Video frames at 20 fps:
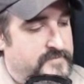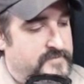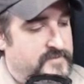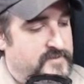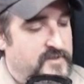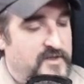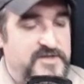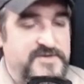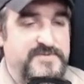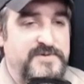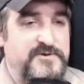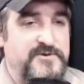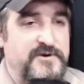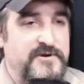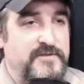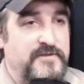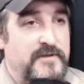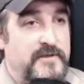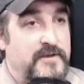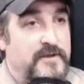lost my
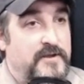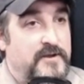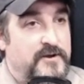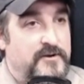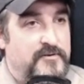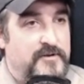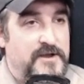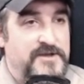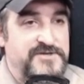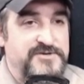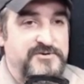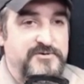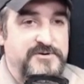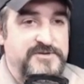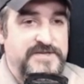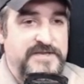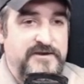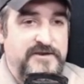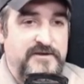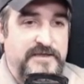train of thought.
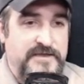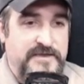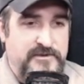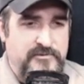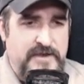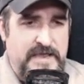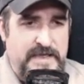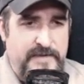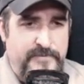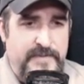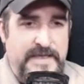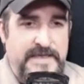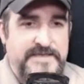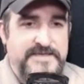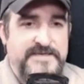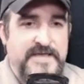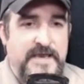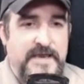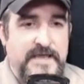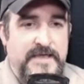Crowdsourcing your campaign
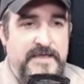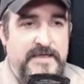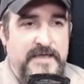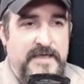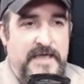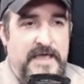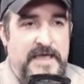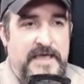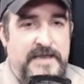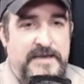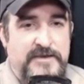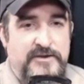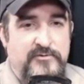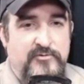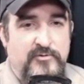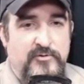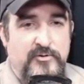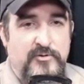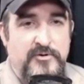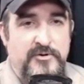setting and
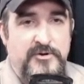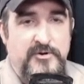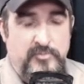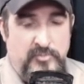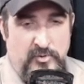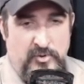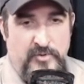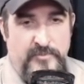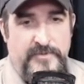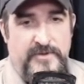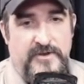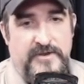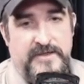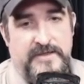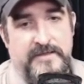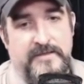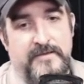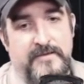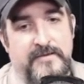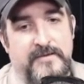your world
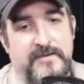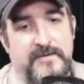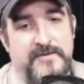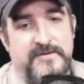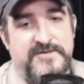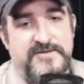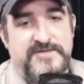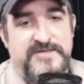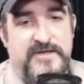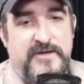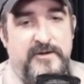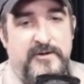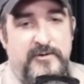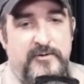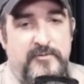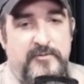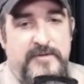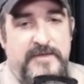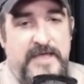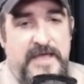building.
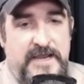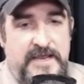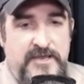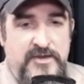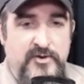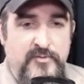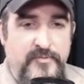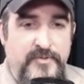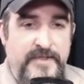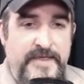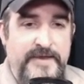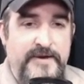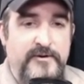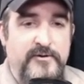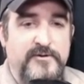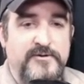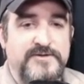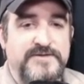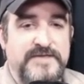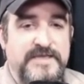So getting your
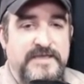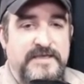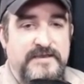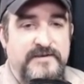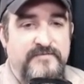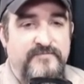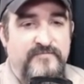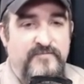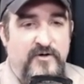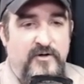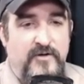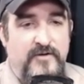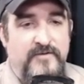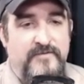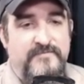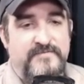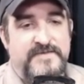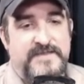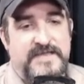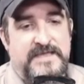players
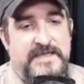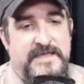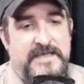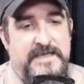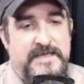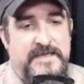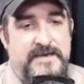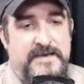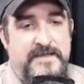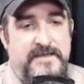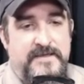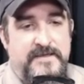involved in